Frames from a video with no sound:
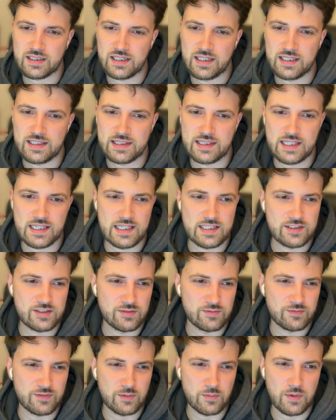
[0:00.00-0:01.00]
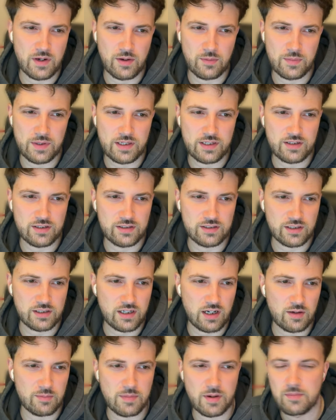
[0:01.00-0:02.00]
I did something where we could, I
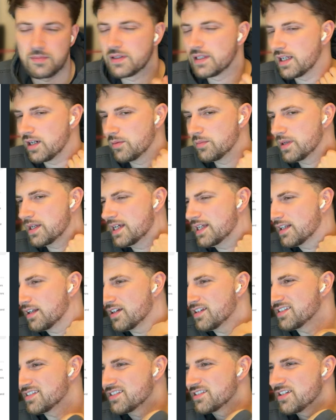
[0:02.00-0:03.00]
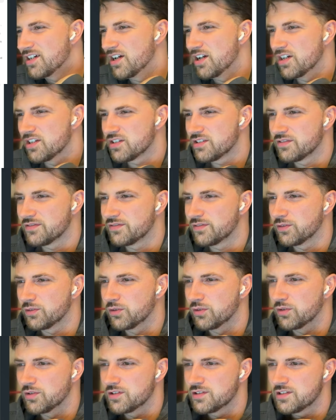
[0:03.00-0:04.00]
can't remember now, but it like search
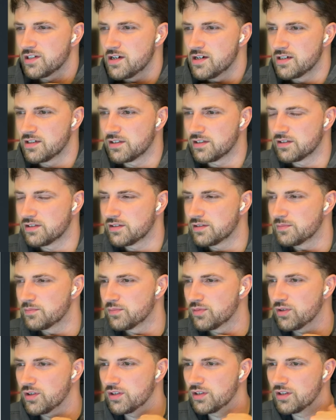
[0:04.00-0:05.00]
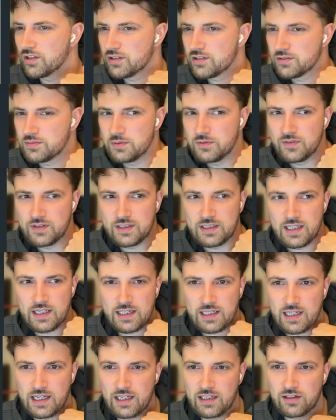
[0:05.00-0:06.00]
for certain products within their
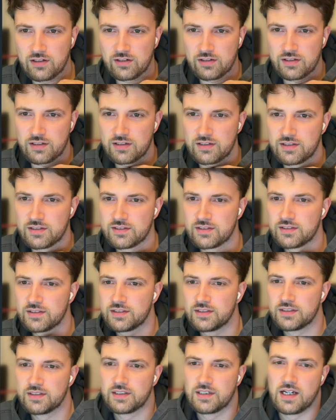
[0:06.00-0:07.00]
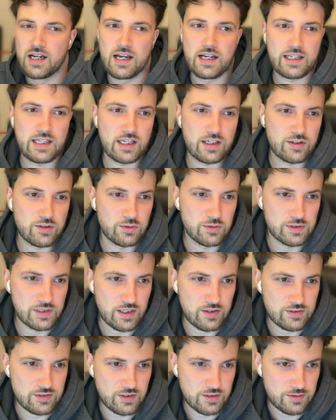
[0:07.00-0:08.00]
catalog. Okay, cool.
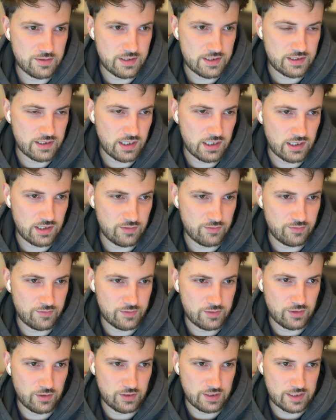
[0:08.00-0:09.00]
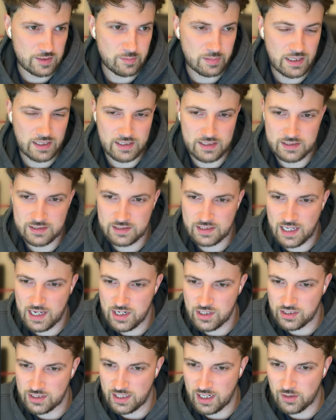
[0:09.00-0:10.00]
Now, so it's kind of done its planning
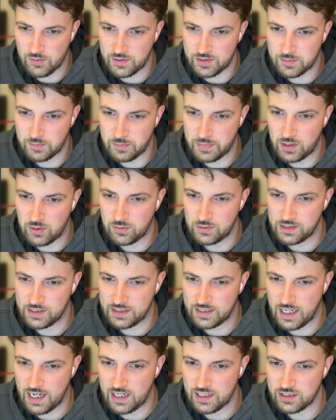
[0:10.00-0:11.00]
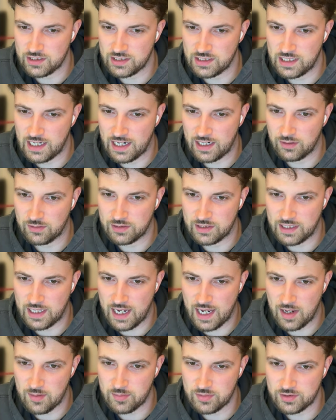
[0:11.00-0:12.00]
stage and now is building actually out the
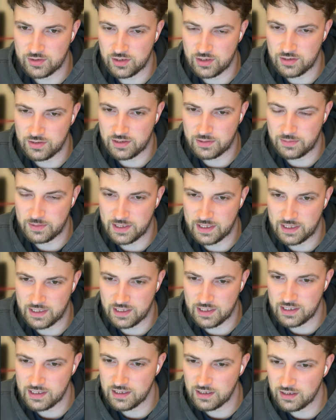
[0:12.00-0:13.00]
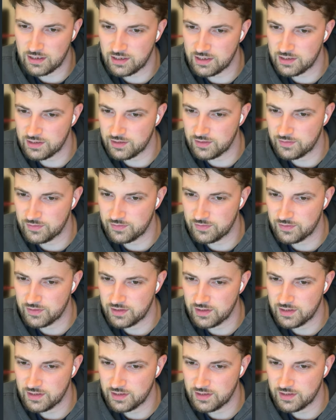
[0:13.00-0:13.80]
app. So we can kind of